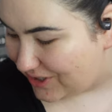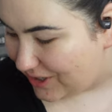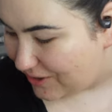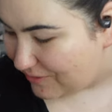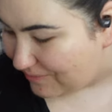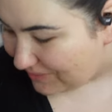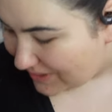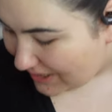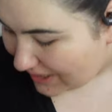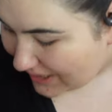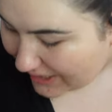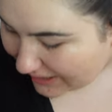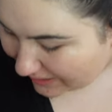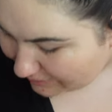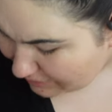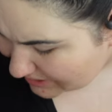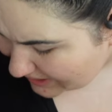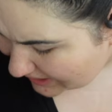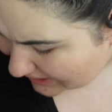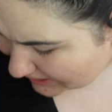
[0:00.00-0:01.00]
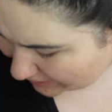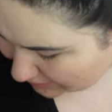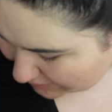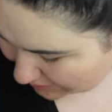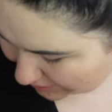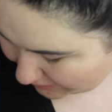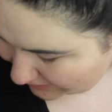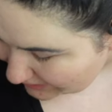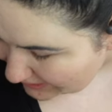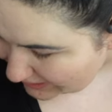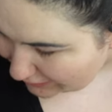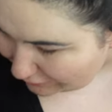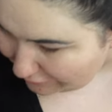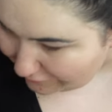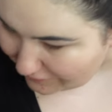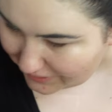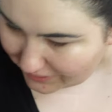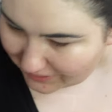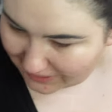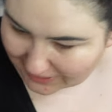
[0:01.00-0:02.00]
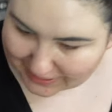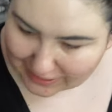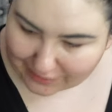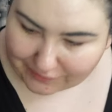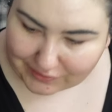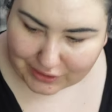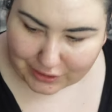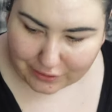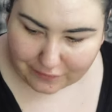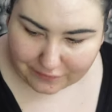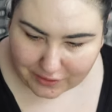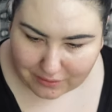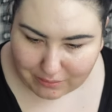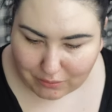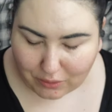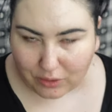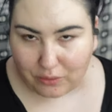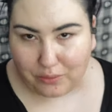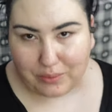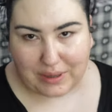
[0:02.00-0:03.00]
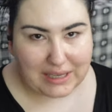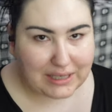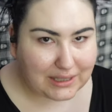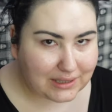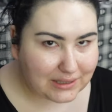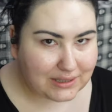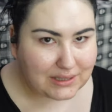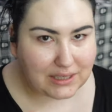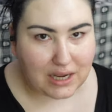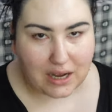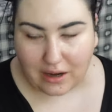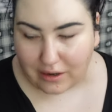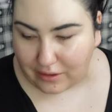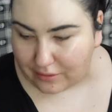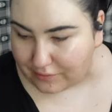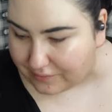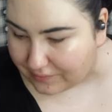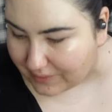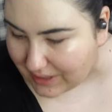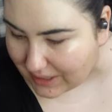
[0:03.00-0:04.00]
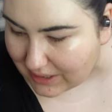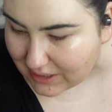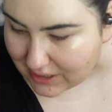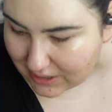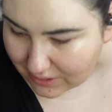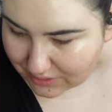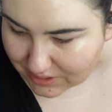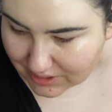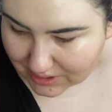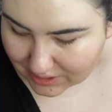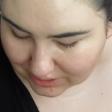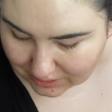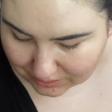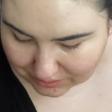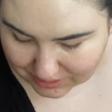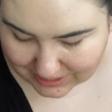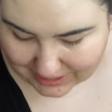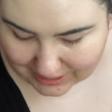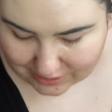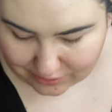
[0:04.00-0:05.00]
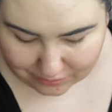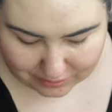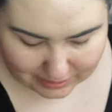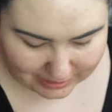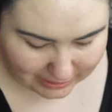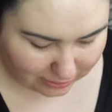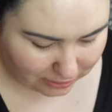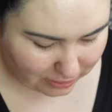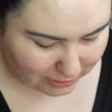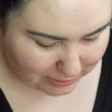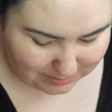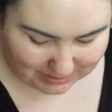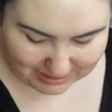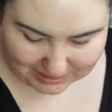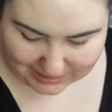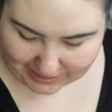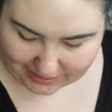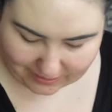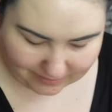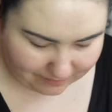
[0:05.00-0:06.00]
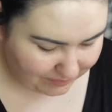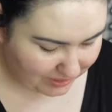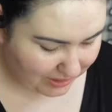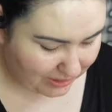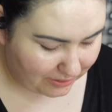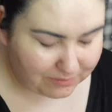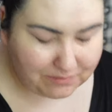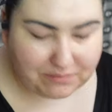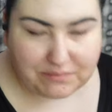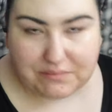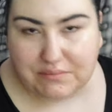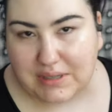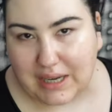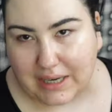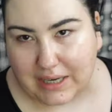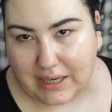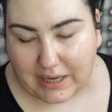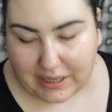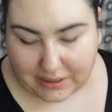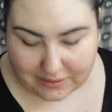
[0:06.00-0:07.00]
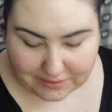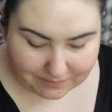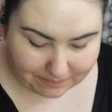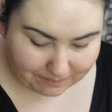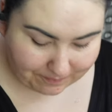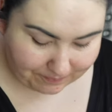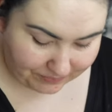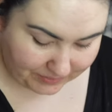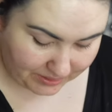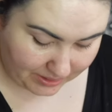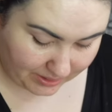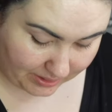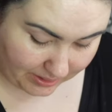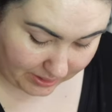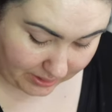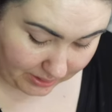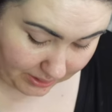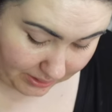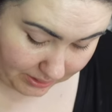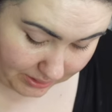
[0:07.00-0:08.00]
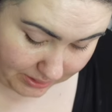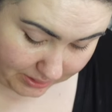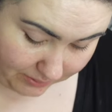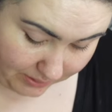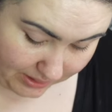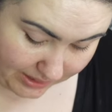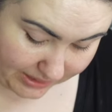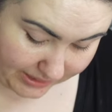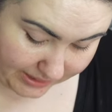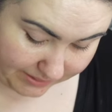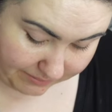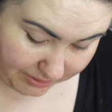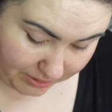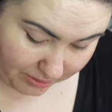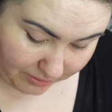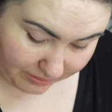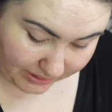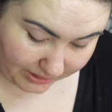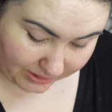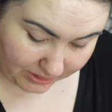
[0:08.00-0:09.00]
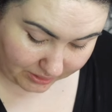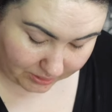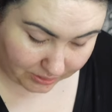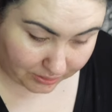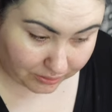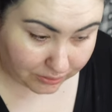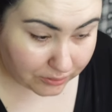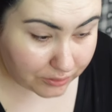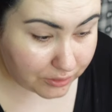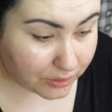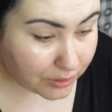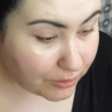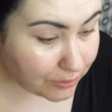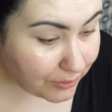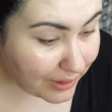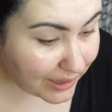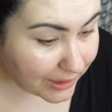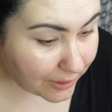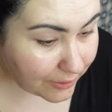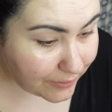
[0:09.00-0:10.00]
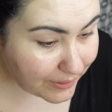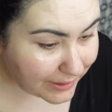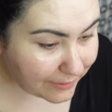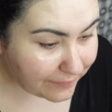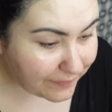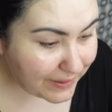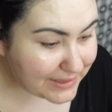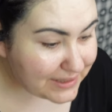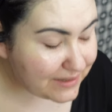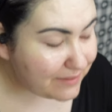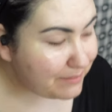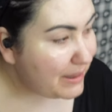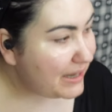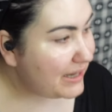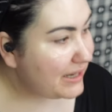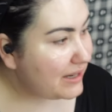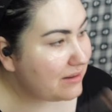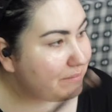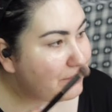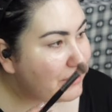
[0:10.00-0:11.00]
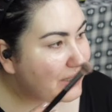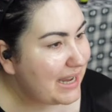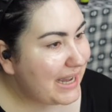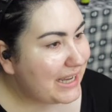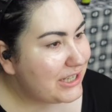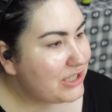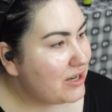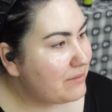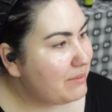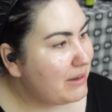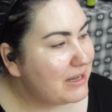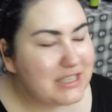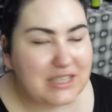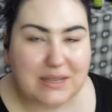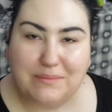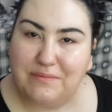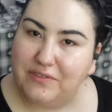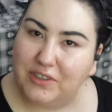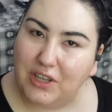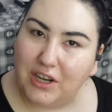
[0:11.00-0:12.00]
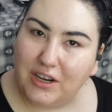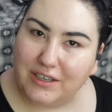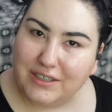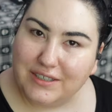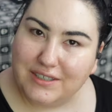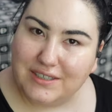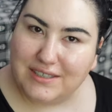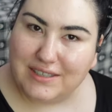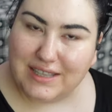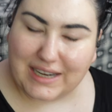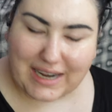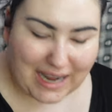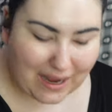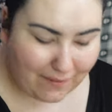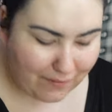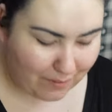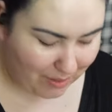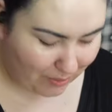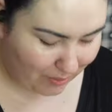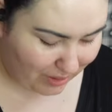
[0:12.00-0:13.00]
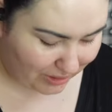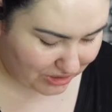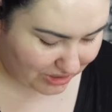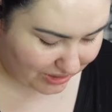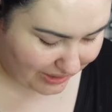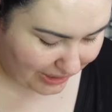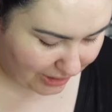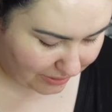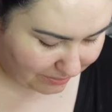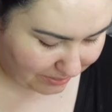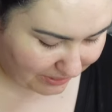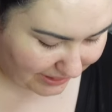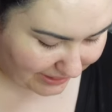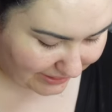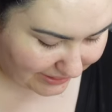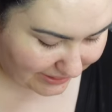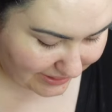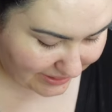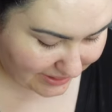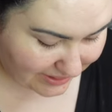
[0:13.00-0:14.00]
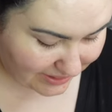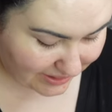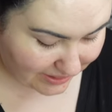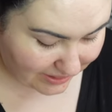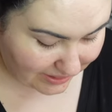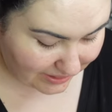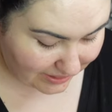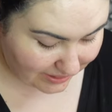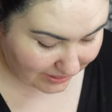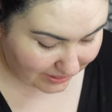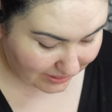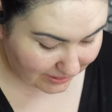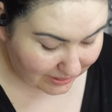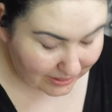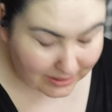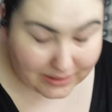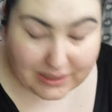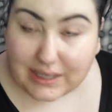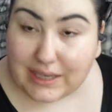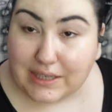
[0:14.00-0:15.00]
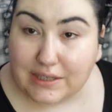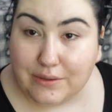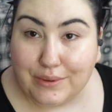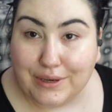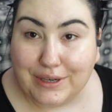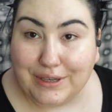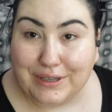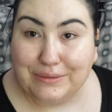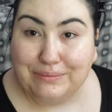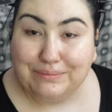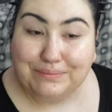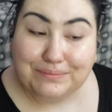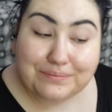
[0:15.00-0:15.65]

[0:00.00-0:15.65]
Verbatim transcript: So I'm just getting used to it. And I feel like after a few more weeks of getting used to the new schedule, it'll just be like, you know, secondhand. So I'm going to do a quick face of makeup, catch up on some vlogs that I have on my Watch Later playlist, and then get to work.